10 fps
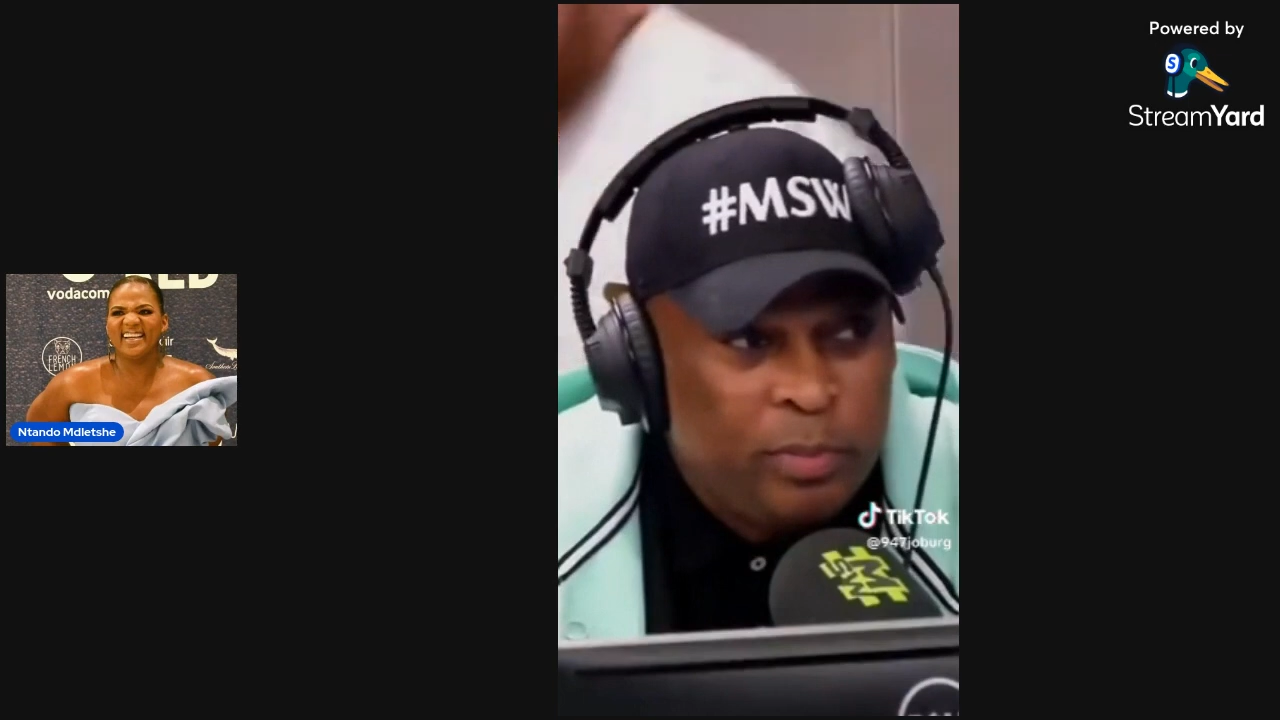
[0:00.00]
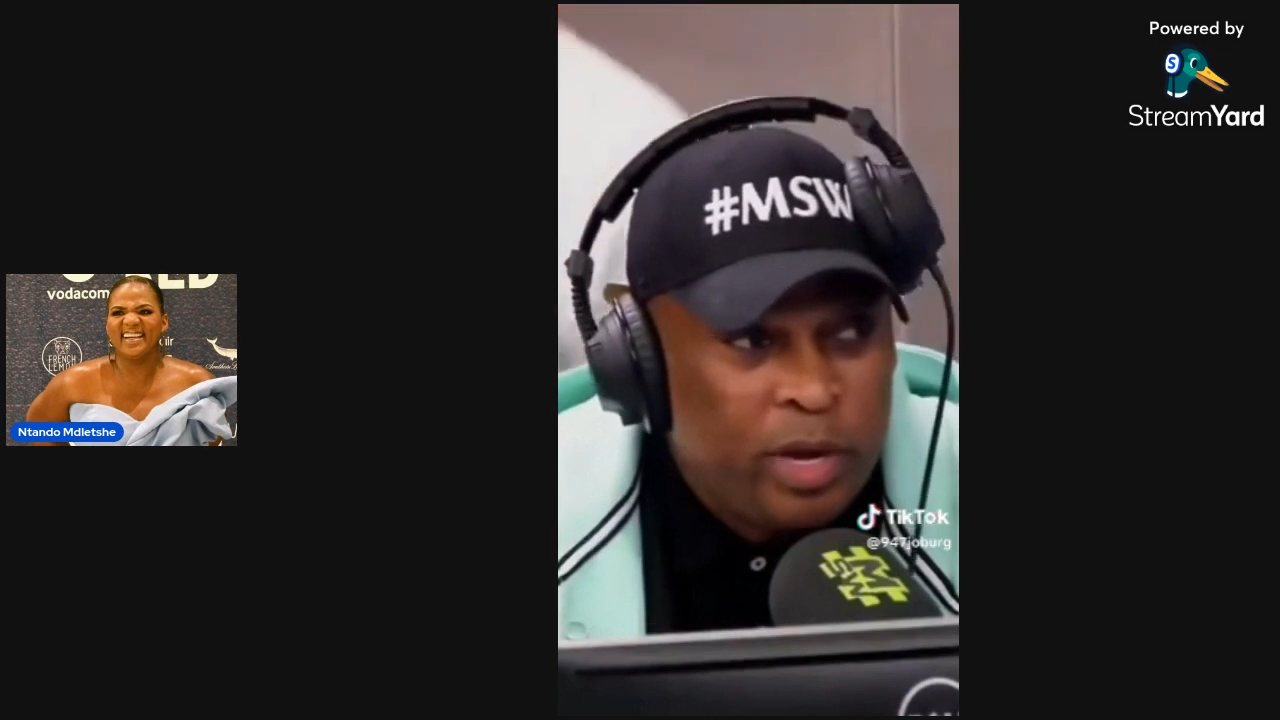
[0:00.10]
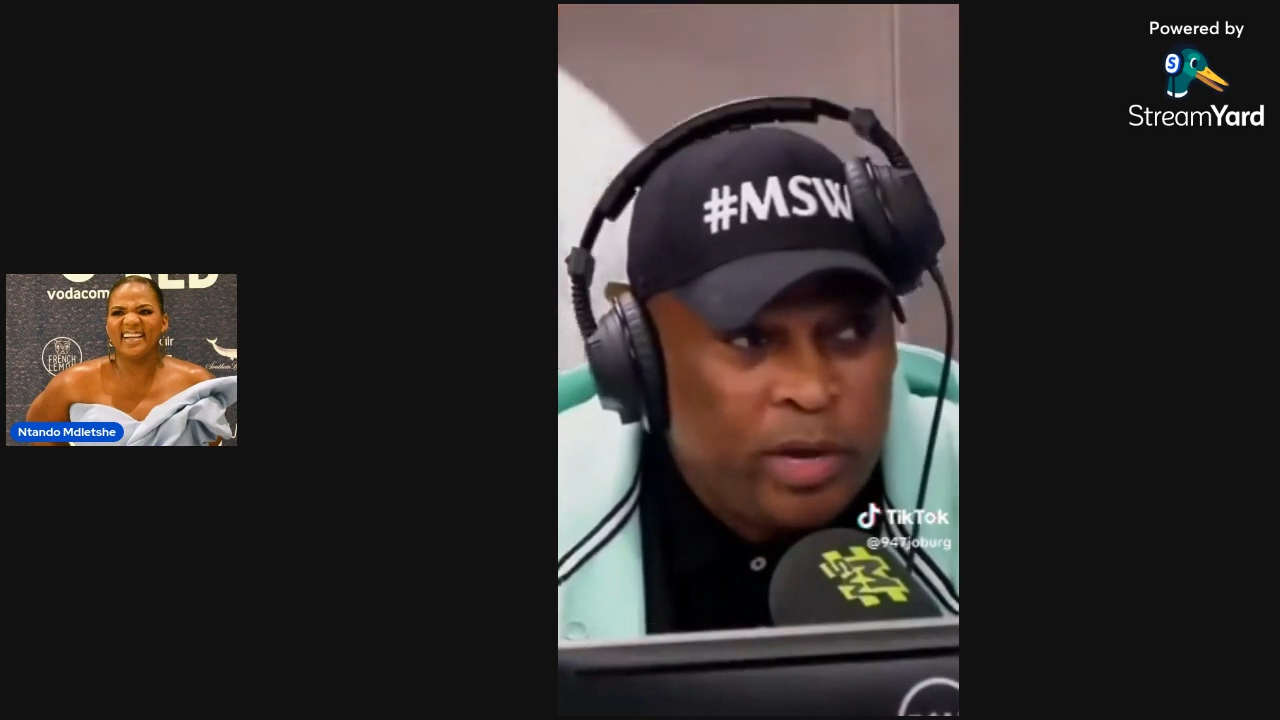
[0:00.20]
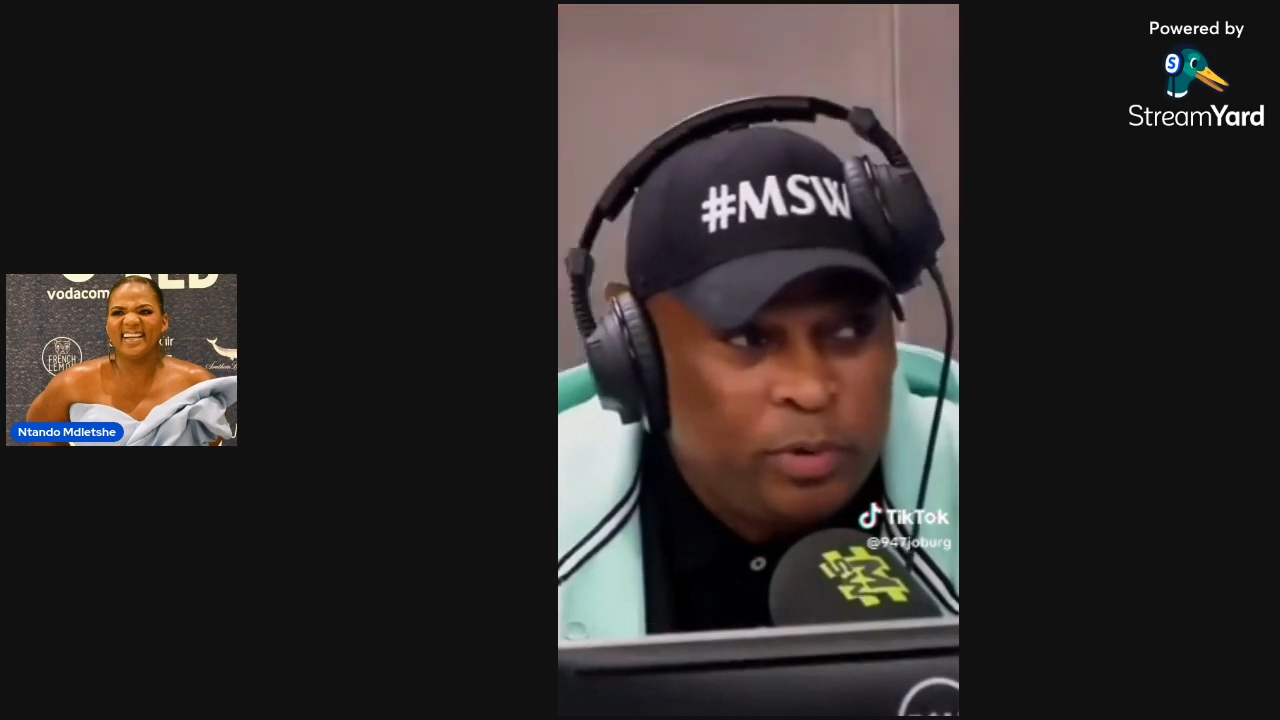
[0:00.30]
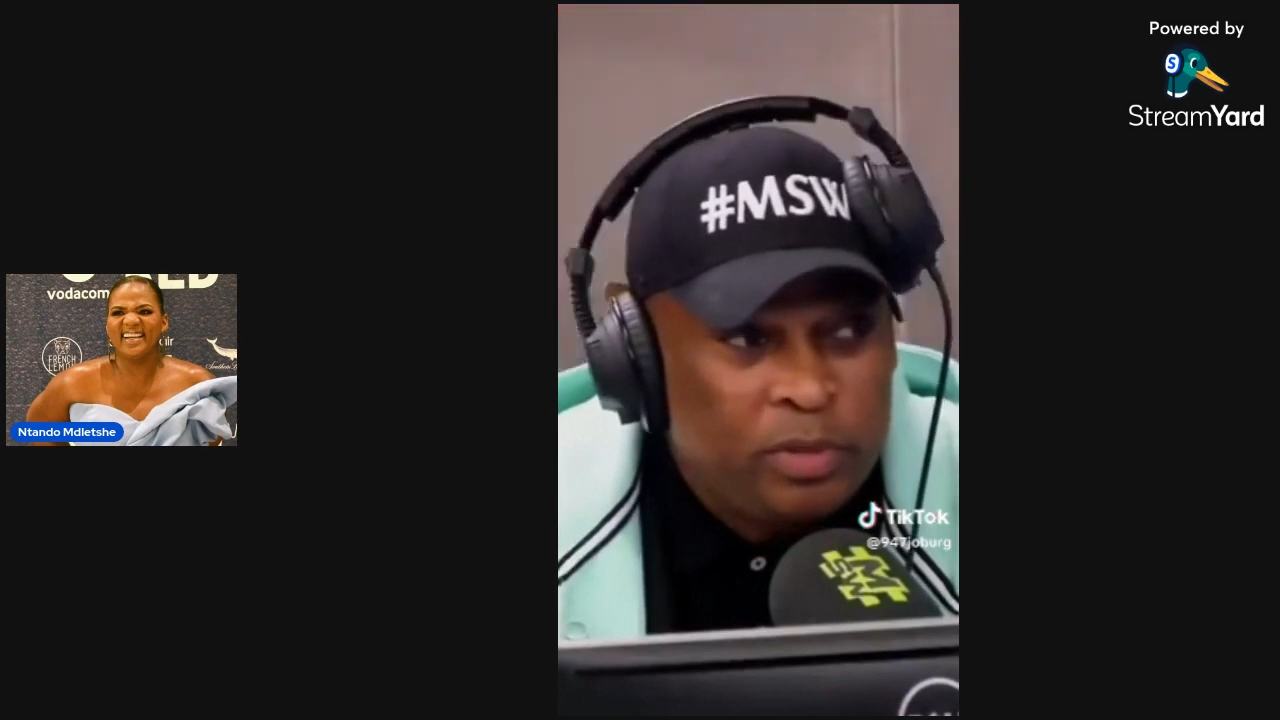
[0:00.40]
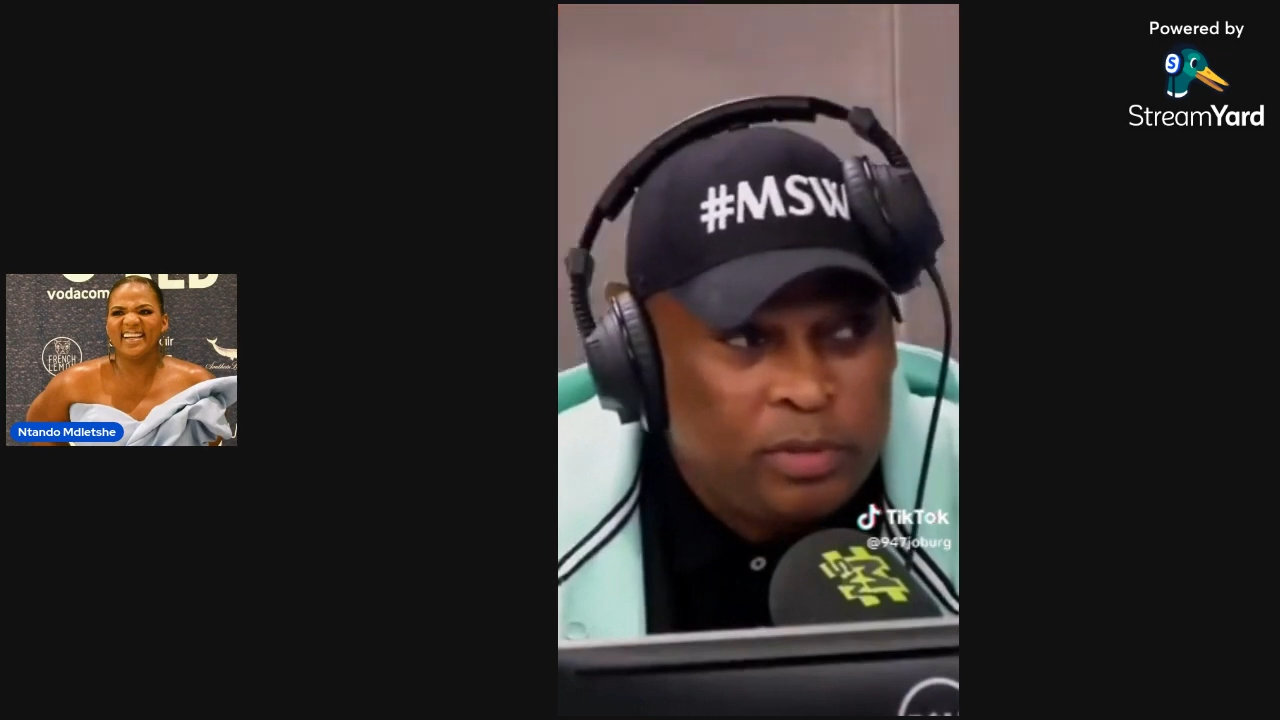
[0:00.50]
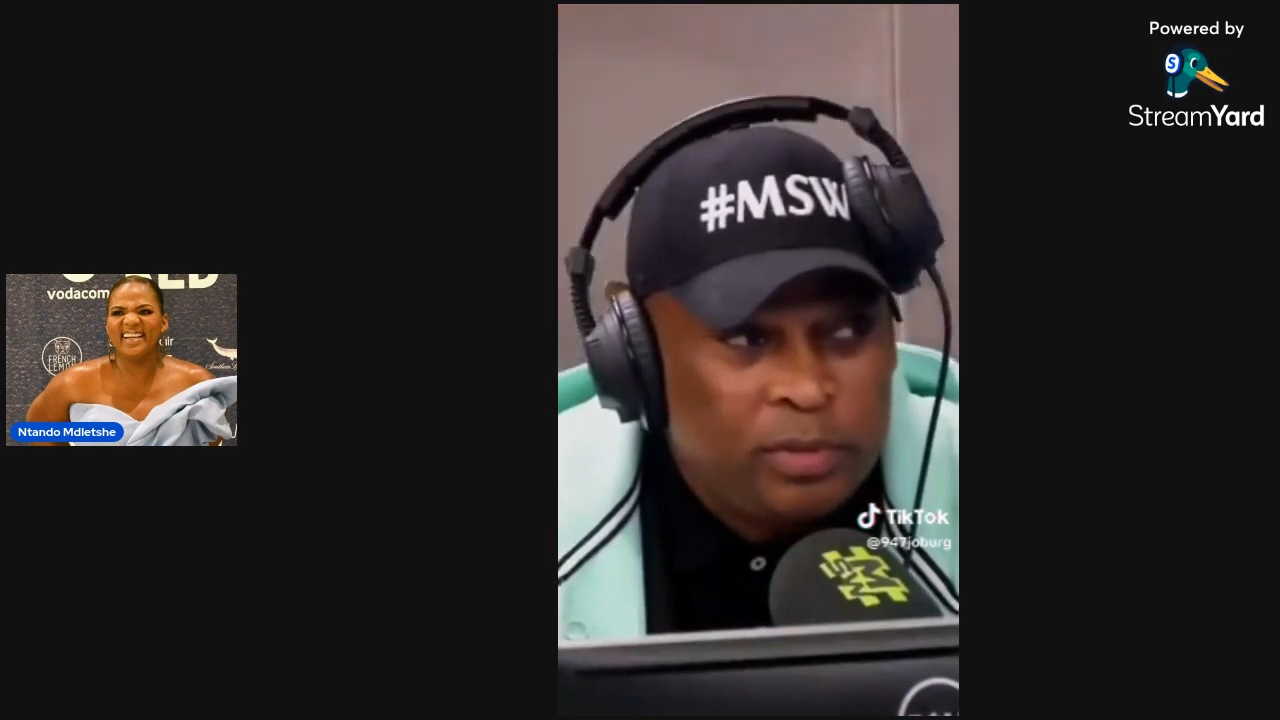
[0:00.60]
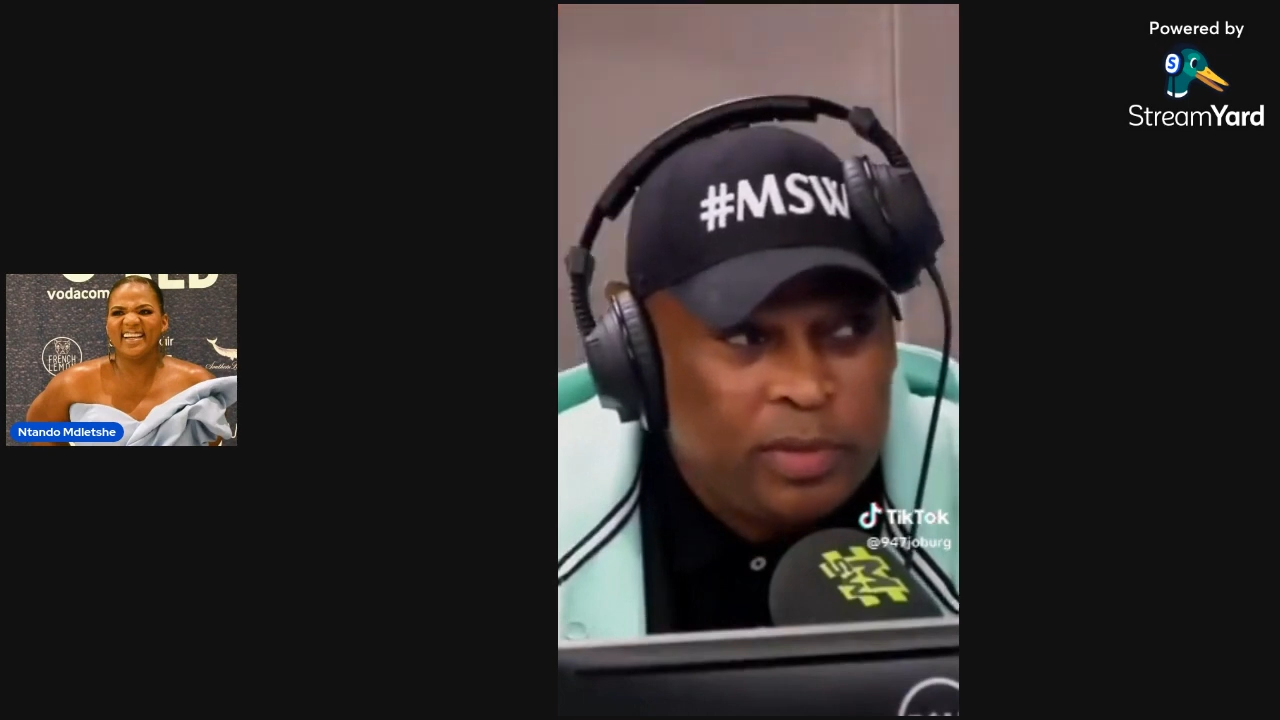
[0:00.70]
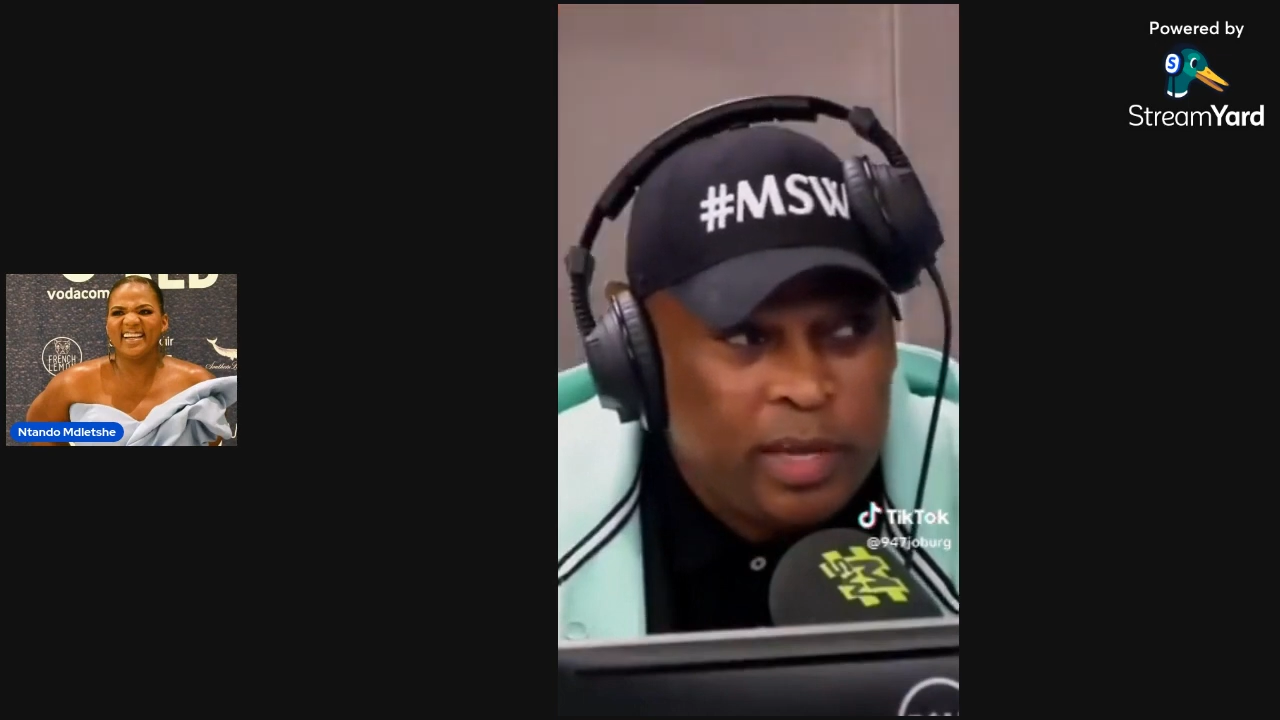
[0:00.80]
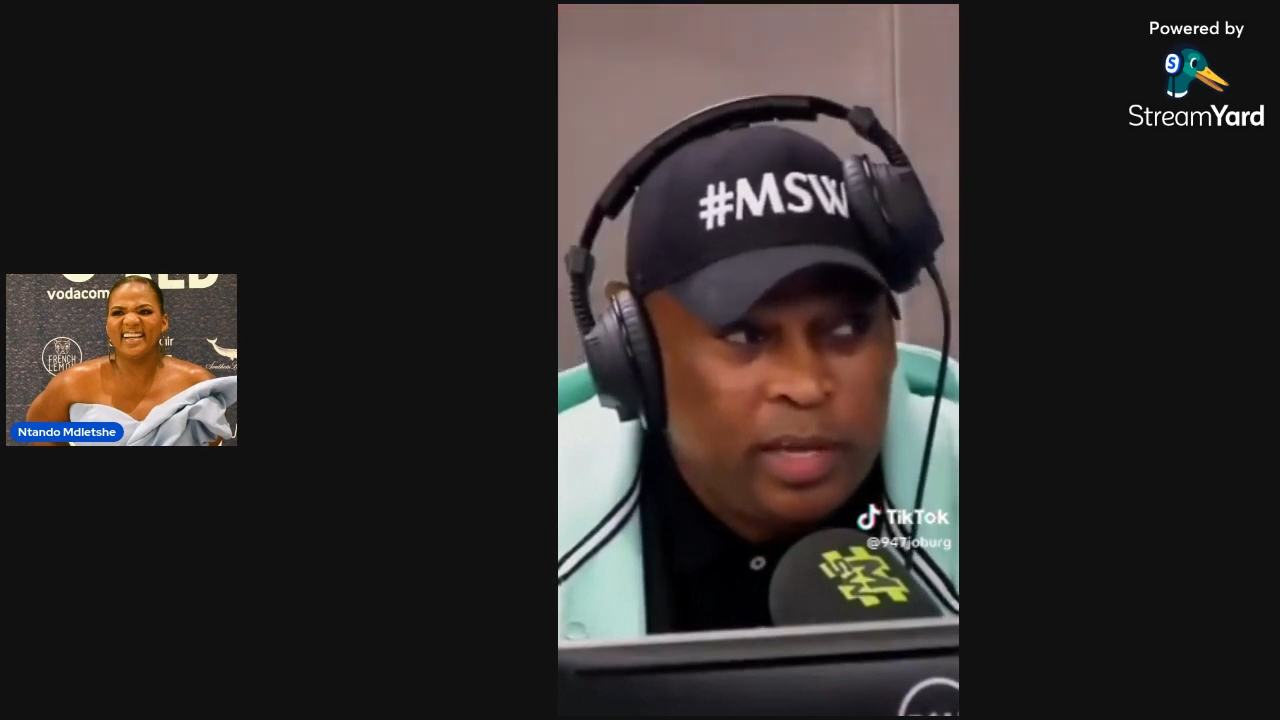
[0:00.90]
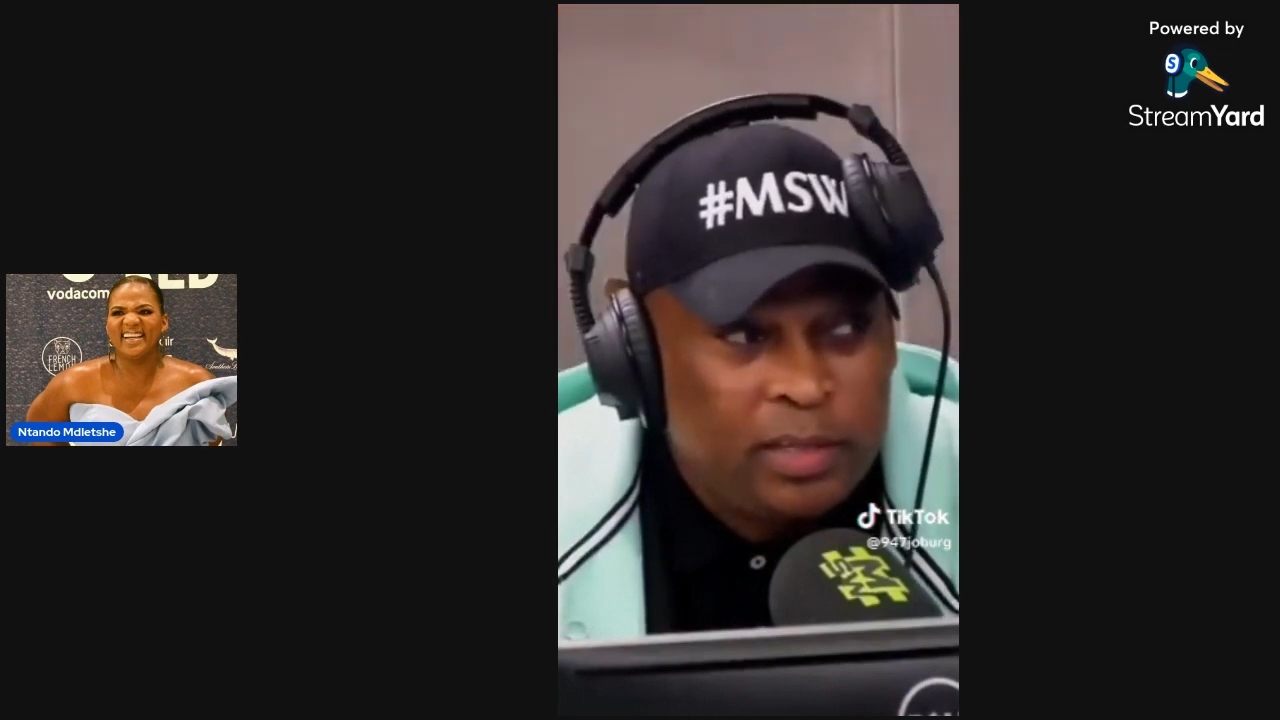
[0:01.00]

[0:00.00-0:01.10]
Why would a